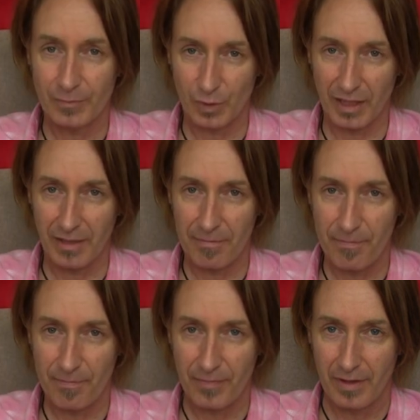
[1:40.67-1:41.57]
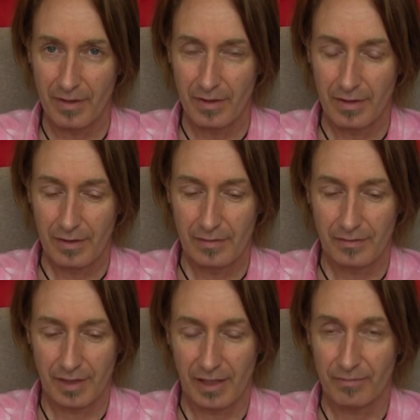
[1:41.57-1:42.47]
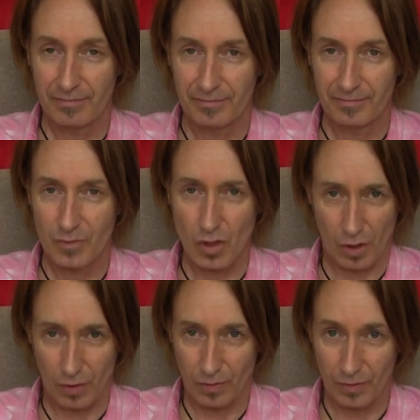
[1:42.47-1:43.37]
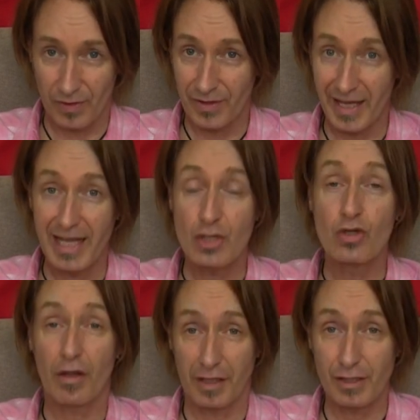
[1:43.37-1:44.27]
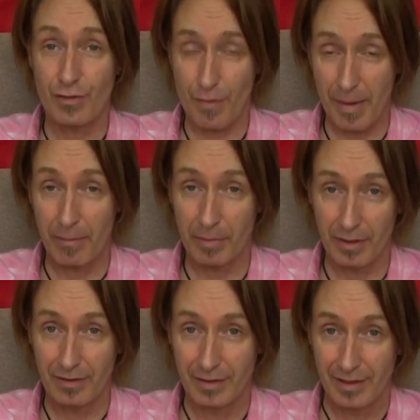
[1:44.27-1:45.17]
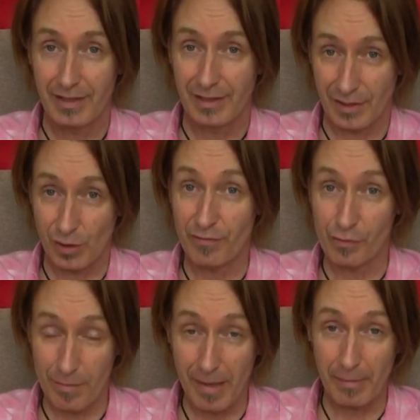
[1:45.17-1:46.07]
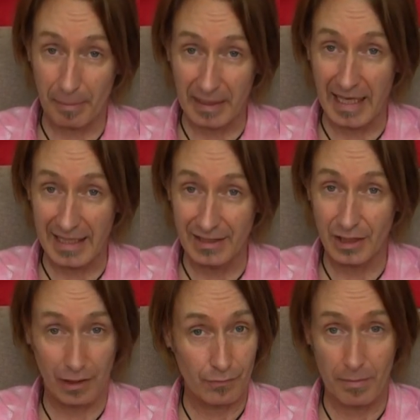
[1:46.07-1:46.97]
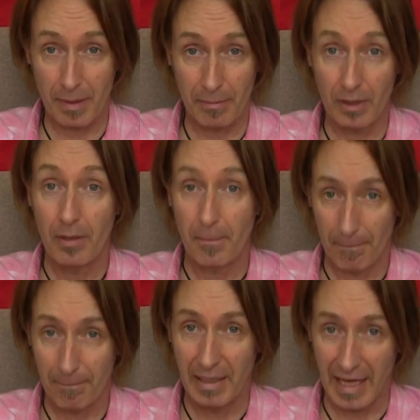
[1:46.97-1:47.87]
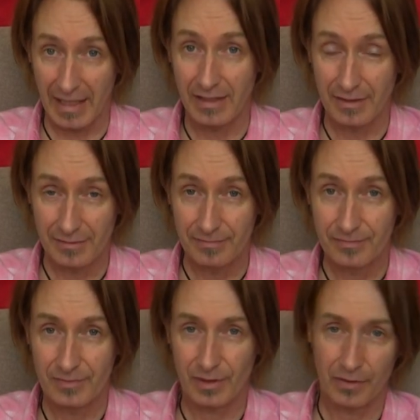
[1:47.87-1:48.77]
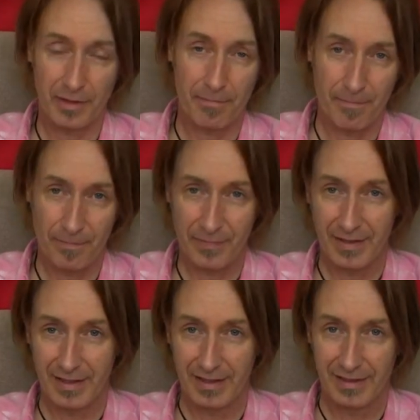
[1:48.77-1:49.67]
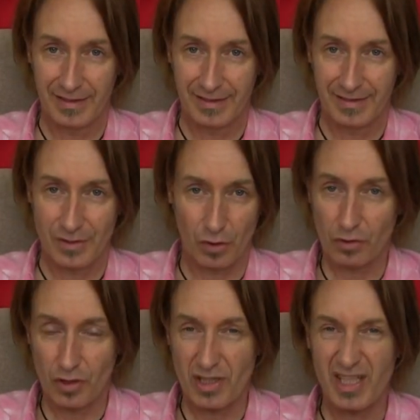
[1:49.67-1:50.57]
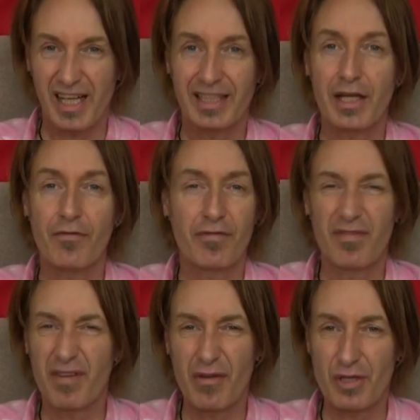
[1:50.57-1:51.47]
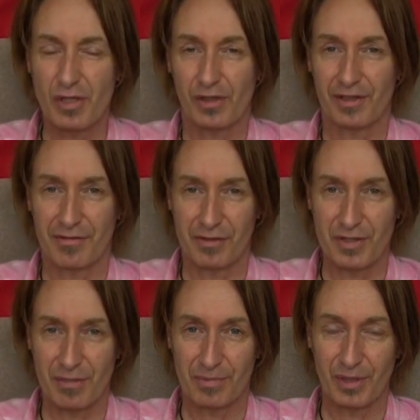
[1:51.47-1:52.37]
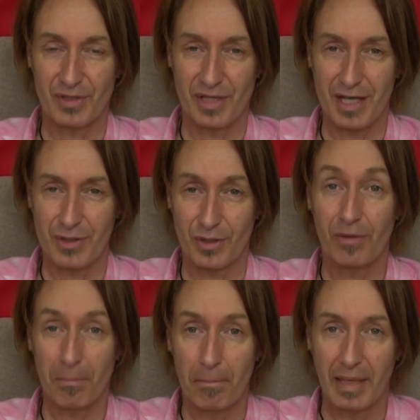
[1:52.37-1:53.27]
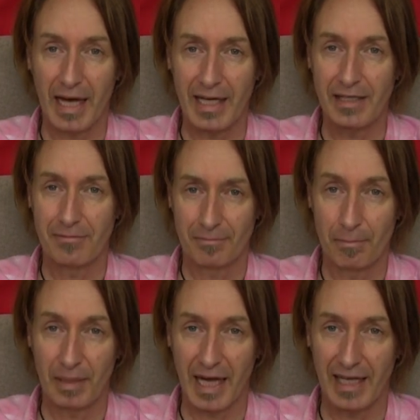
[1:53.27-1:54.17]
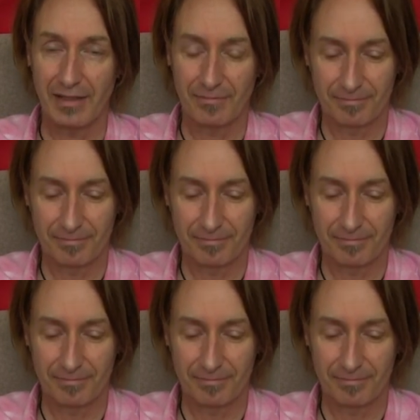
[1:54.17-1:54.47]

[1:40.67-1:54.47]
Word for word: Okay? Now, so there is nothing to remember. So if you remember plan, you can remember plan. Alright? So just like a very subtle difference in pronunciation, no? Plan, plan.